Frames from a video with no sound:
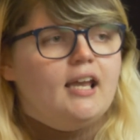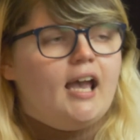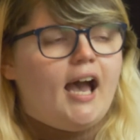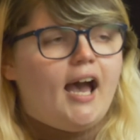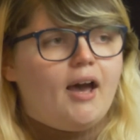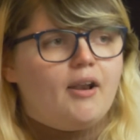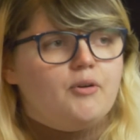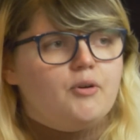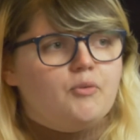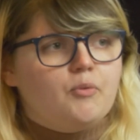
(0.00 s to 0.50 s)

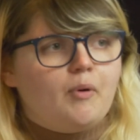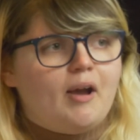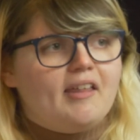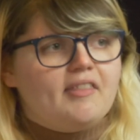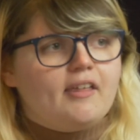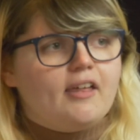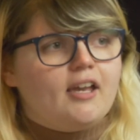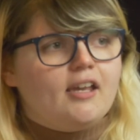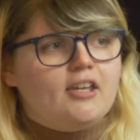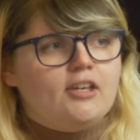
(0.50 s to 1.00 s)
And
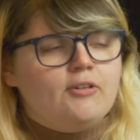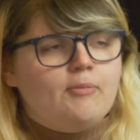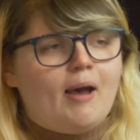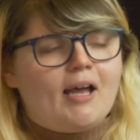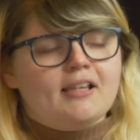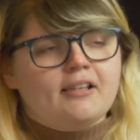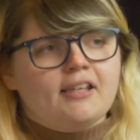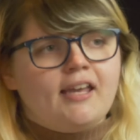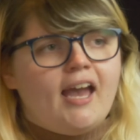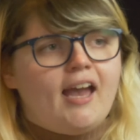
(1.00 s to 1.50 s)
whether you
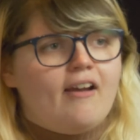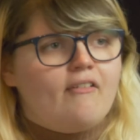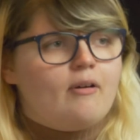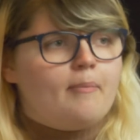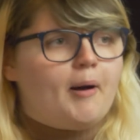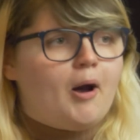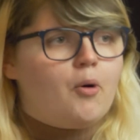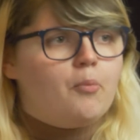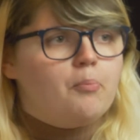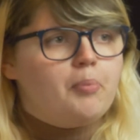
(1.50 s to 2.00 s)
care
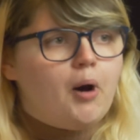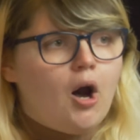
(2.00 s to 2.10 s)
about